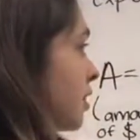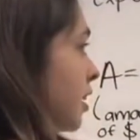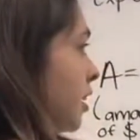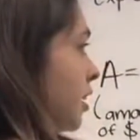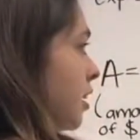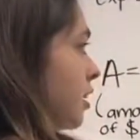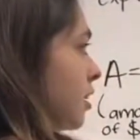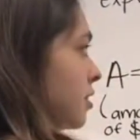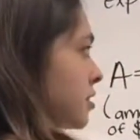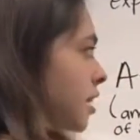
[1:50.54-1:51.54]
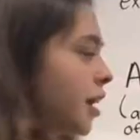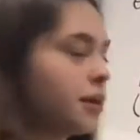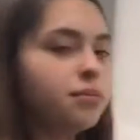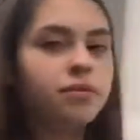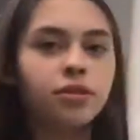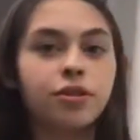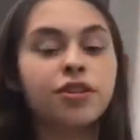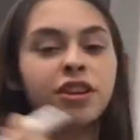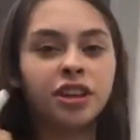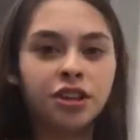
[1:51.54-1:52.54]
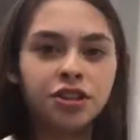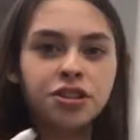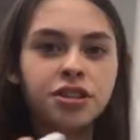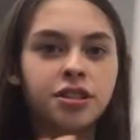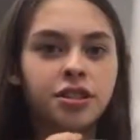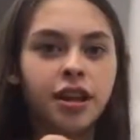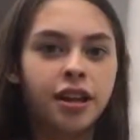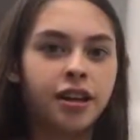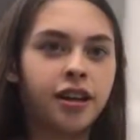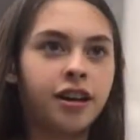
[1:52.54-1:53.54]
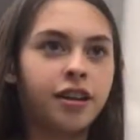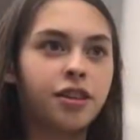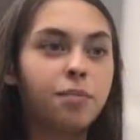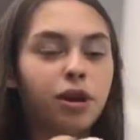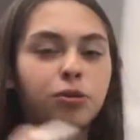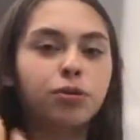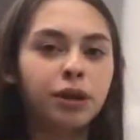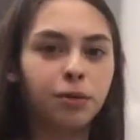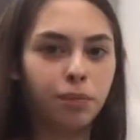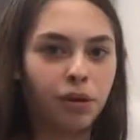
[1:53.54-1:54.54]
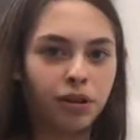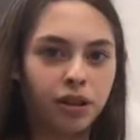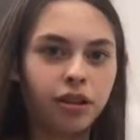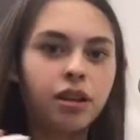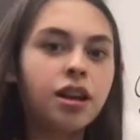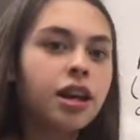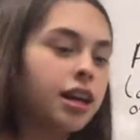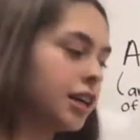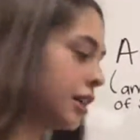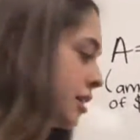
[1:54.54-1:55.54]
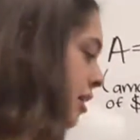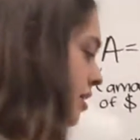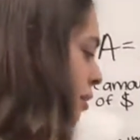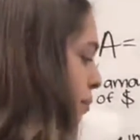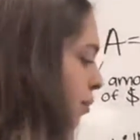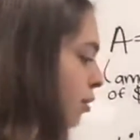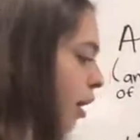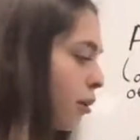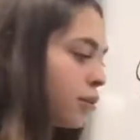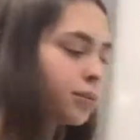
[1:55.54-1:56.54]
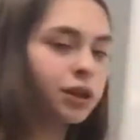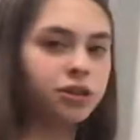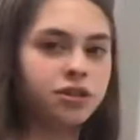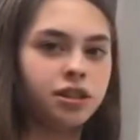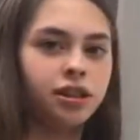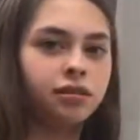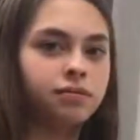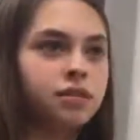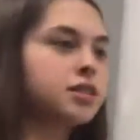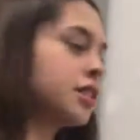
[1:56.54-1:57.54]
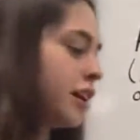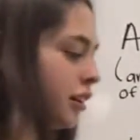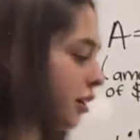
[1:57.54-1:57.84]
the time or the years the money will be compounded. In this example I will be using 10